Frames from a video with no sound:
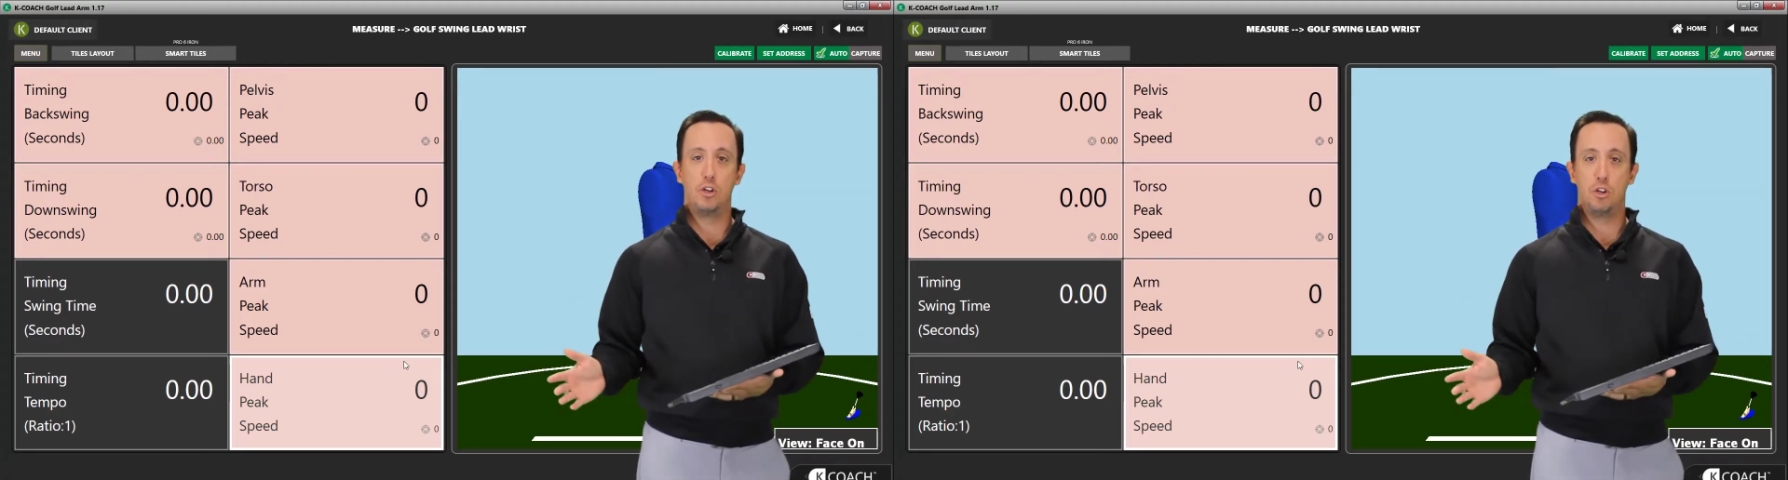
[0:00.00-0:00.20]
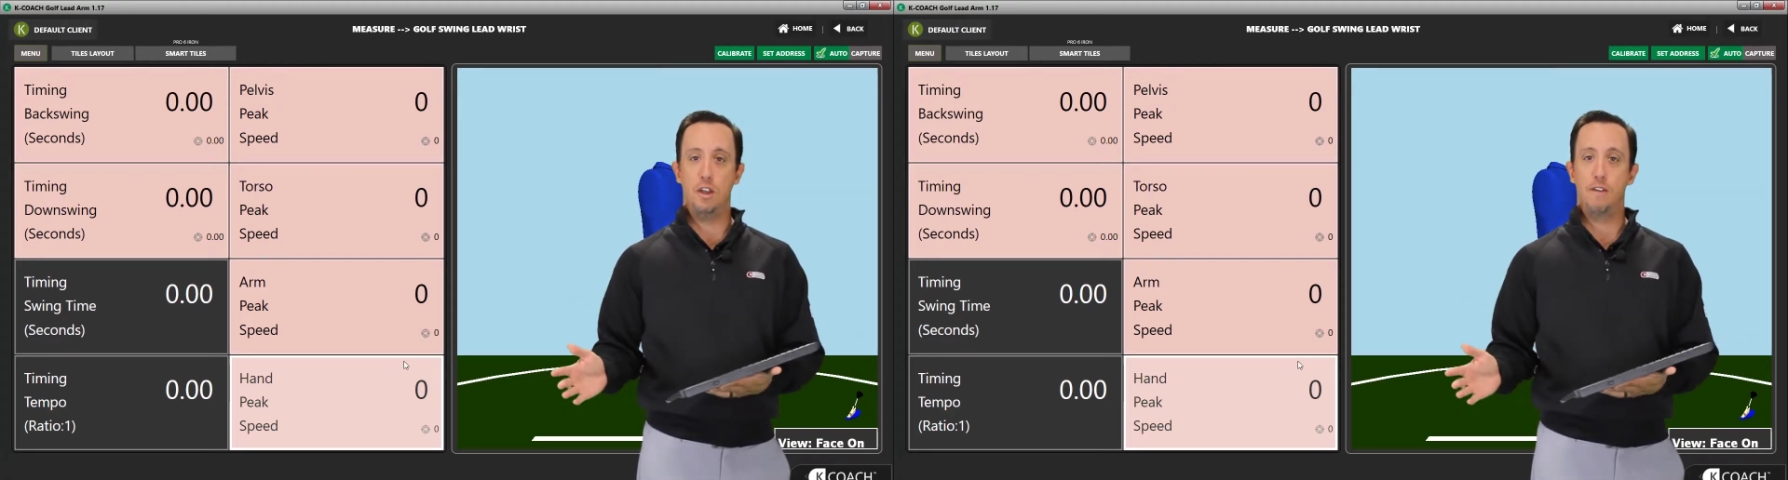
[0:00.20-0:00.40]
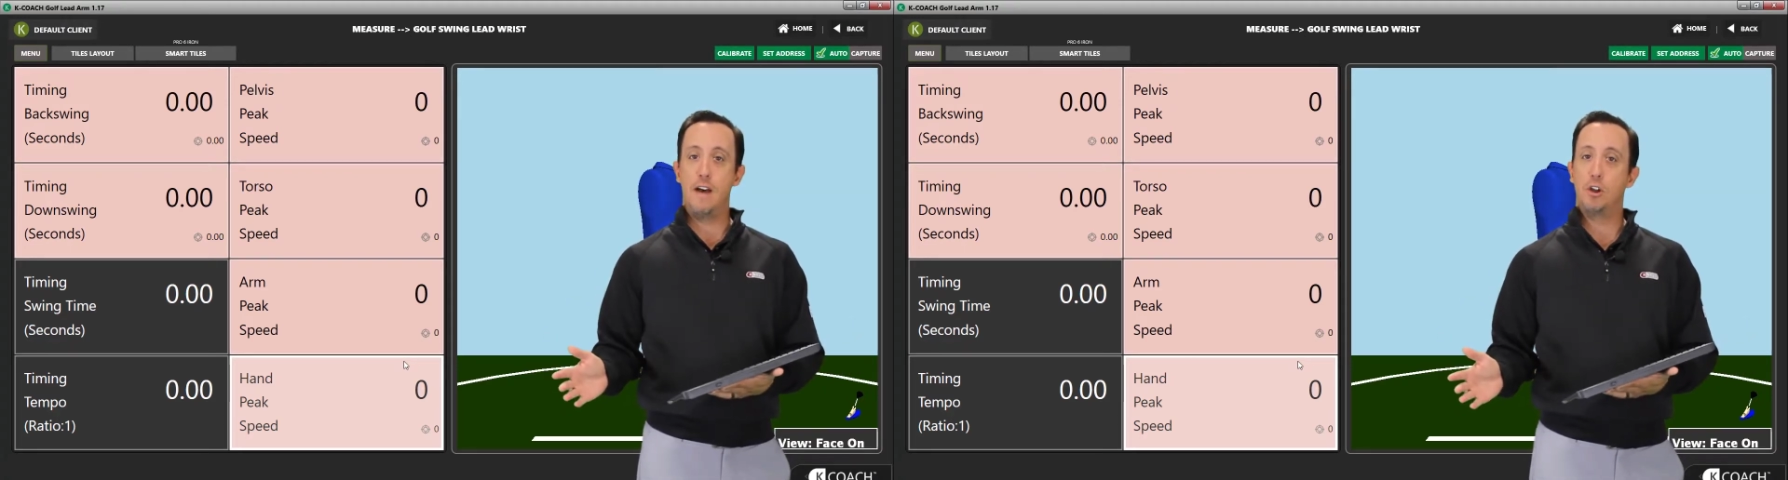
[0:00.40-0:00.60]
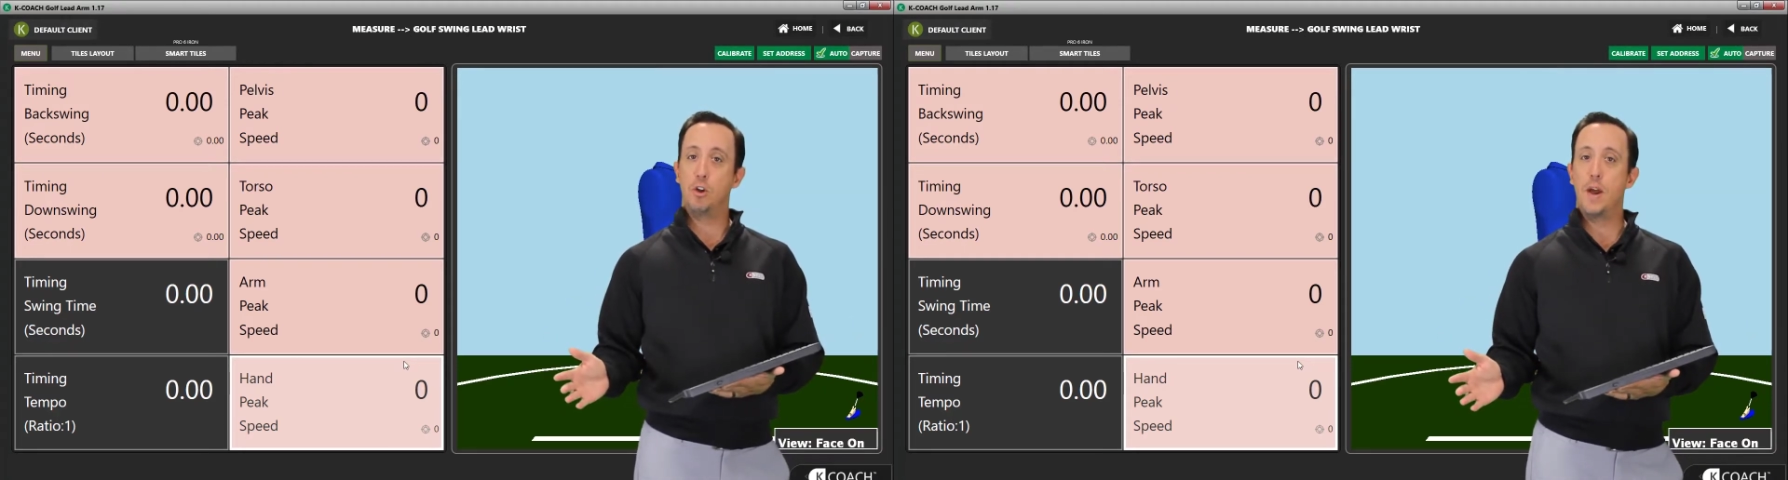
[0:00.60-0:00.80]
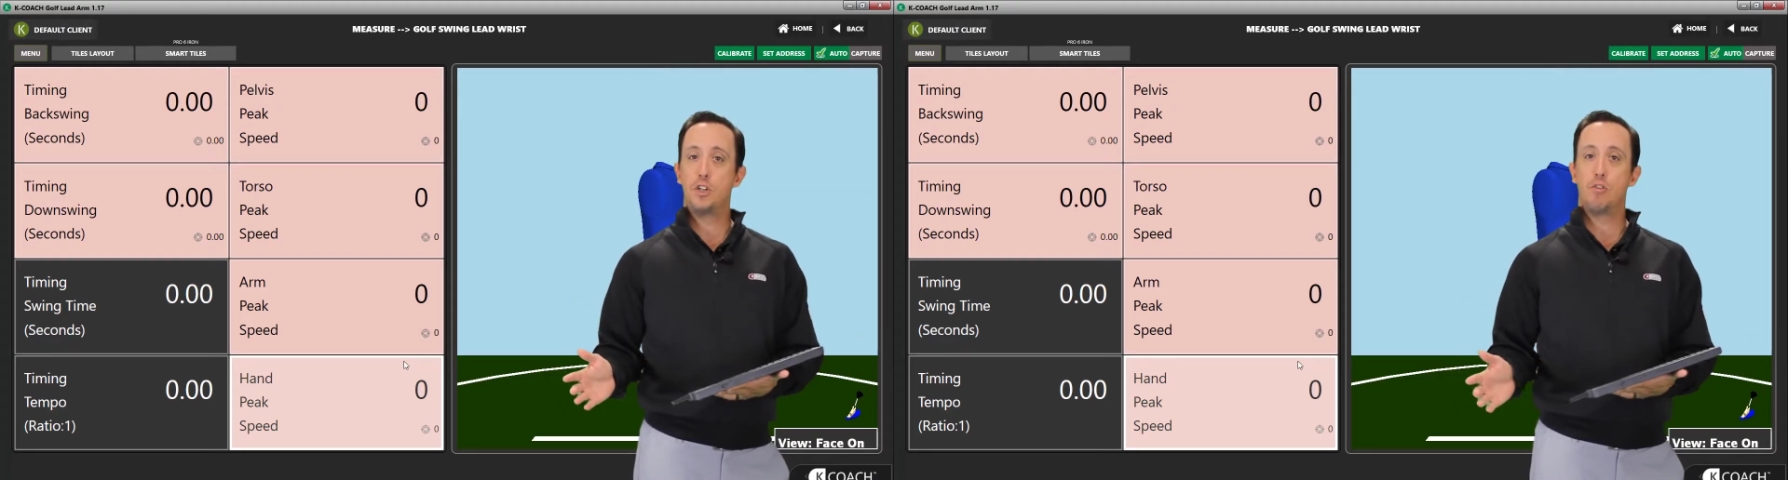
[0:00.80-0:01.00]
to the
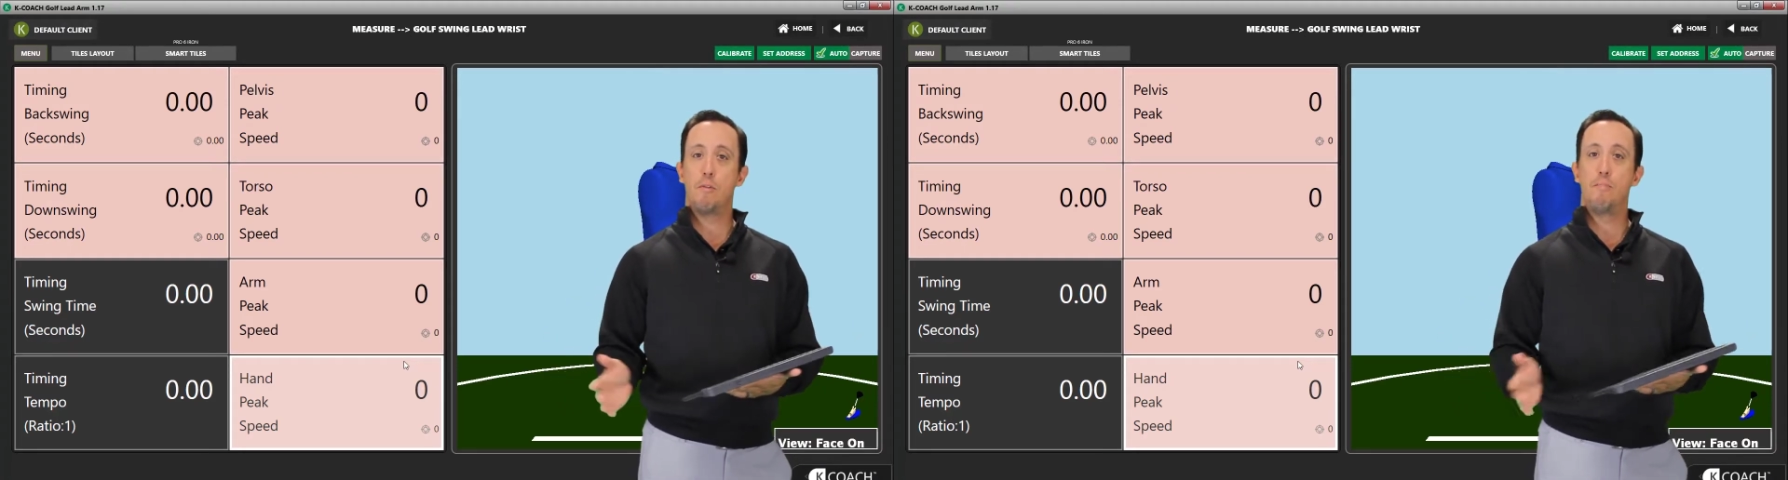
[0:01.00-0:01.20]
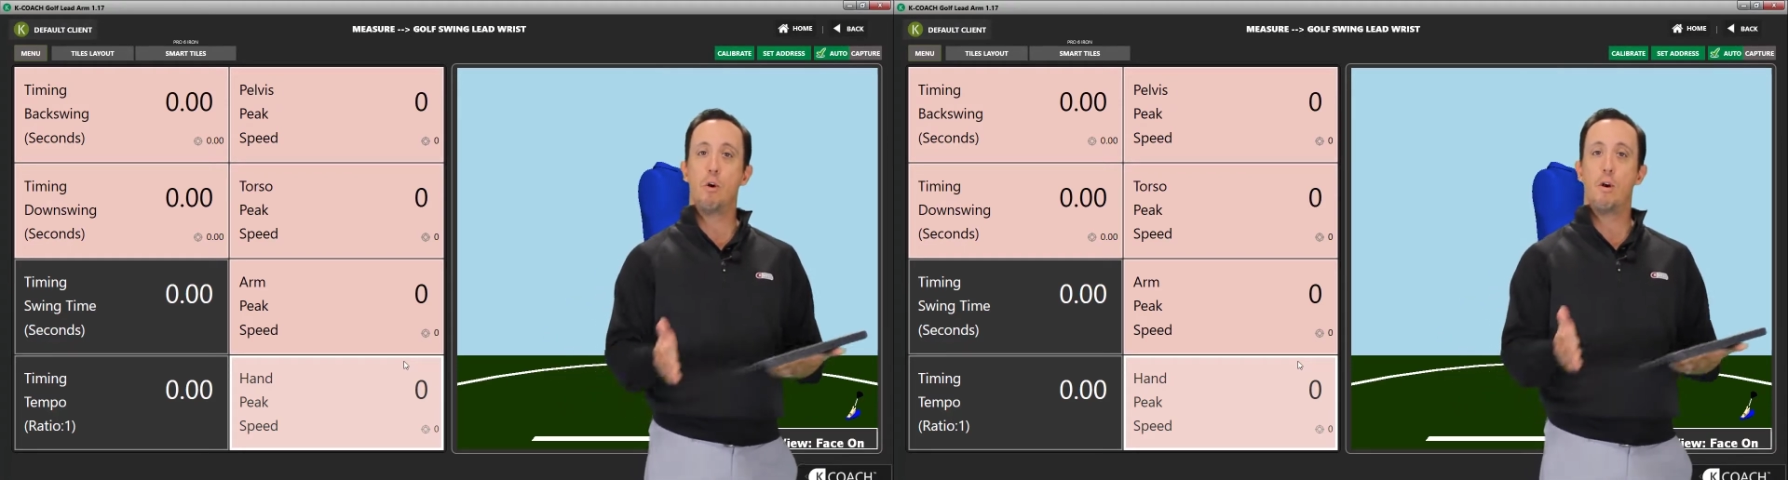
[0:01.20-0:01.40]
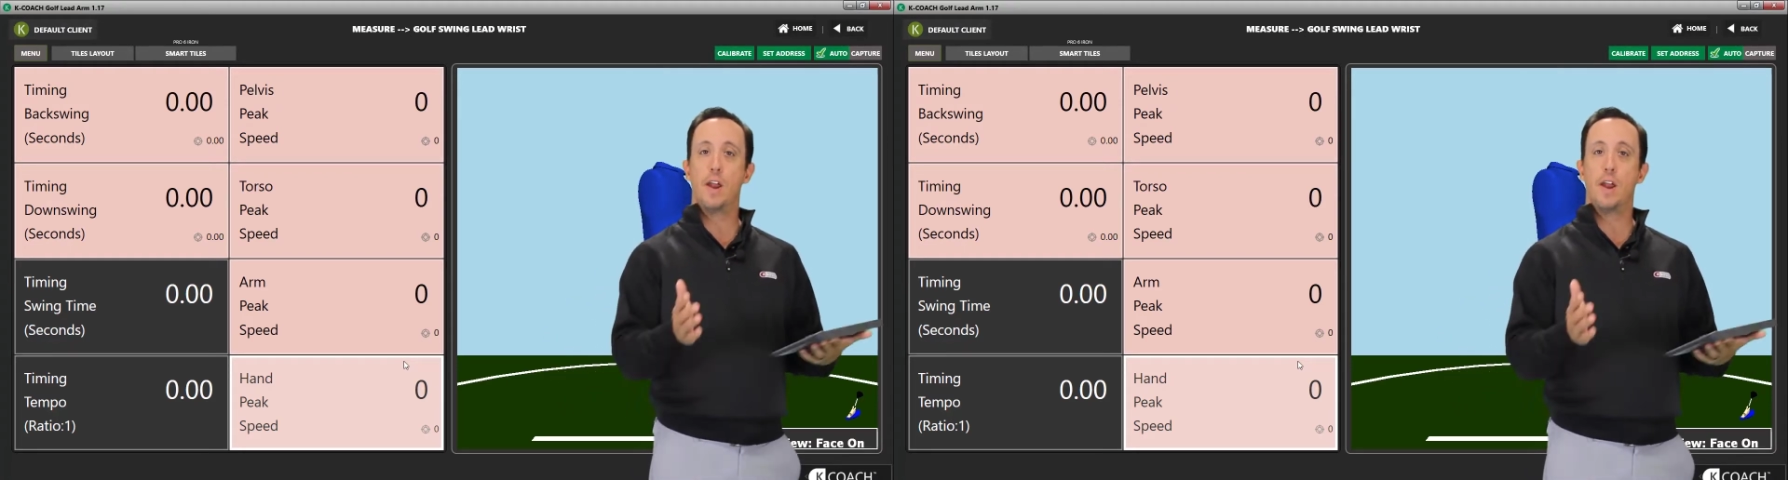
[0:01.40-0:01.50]
evaluation report